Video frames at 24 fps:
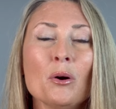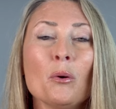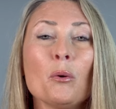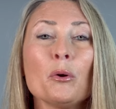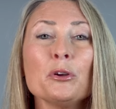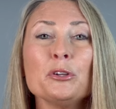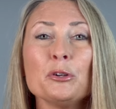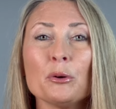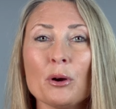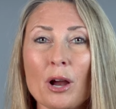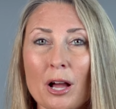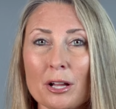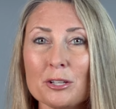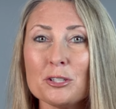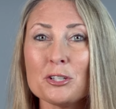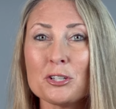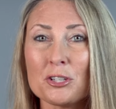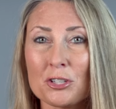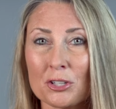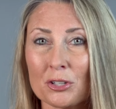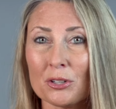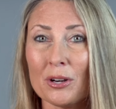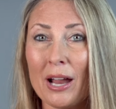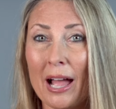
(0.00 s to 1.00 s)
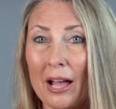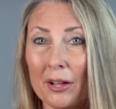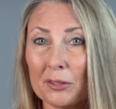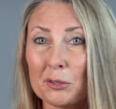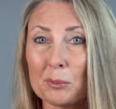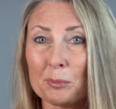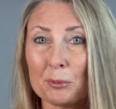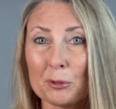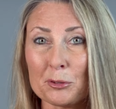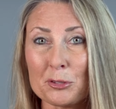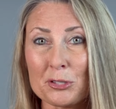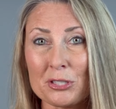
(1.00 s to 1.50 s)
or you're unsure how
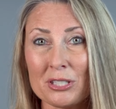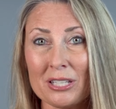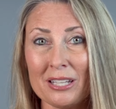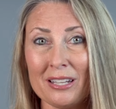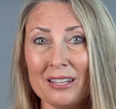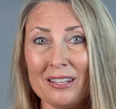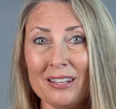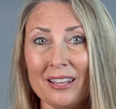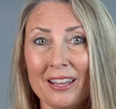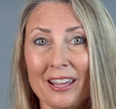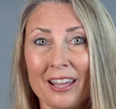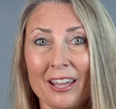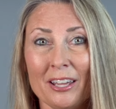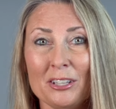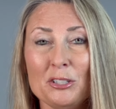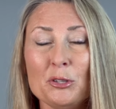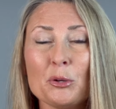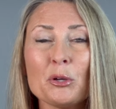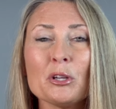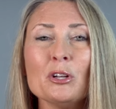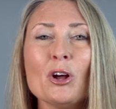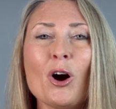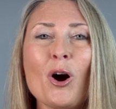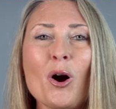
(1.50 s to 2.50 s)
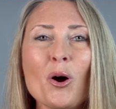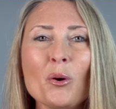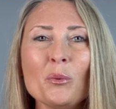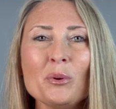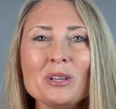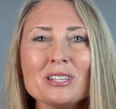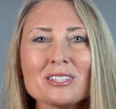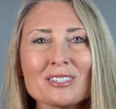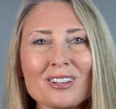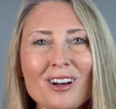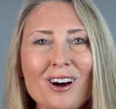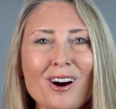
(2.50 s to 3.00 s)
to proceed, you can
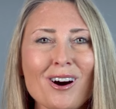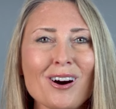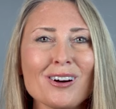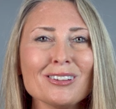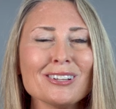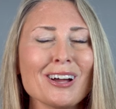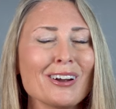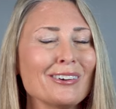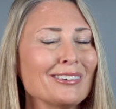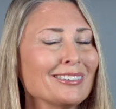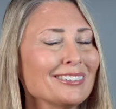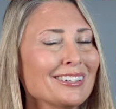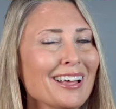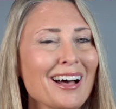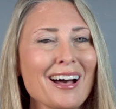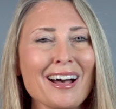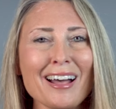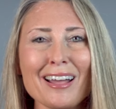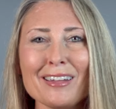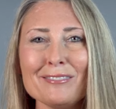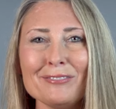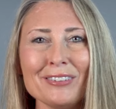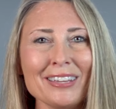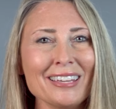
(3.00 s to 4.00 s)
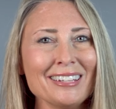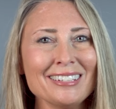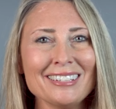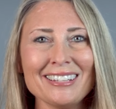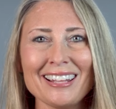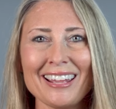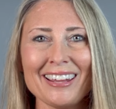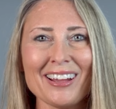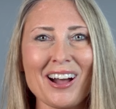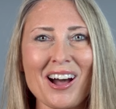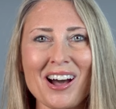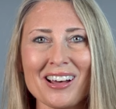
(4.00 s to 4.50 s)
always call our live
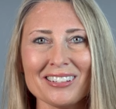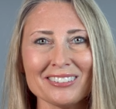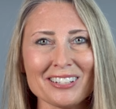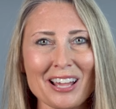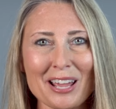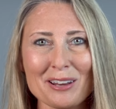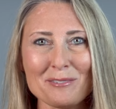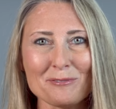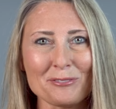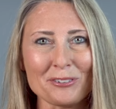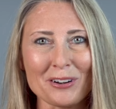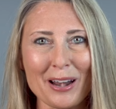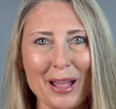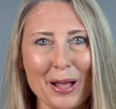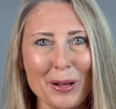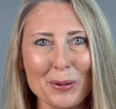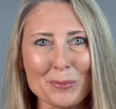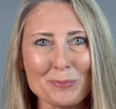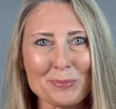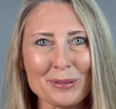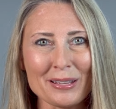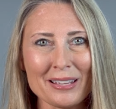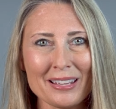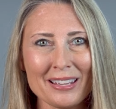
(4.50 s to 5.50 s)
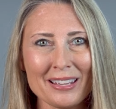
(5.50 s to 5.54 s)
NNA hotline for help.